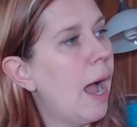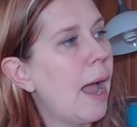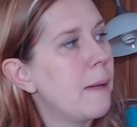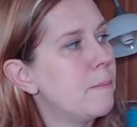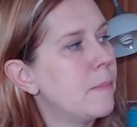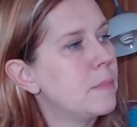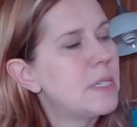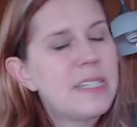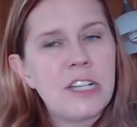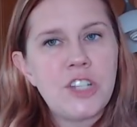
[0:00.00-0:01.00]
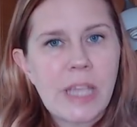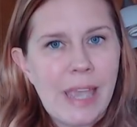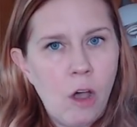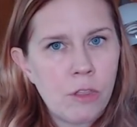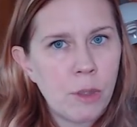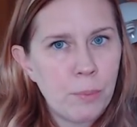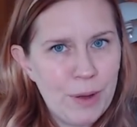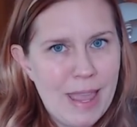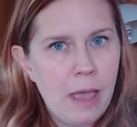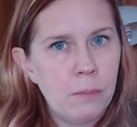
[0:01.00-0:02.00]
I'm stitching it on the
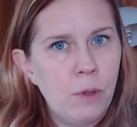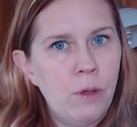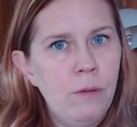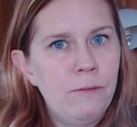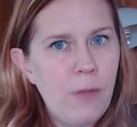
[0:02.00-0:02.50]
preamble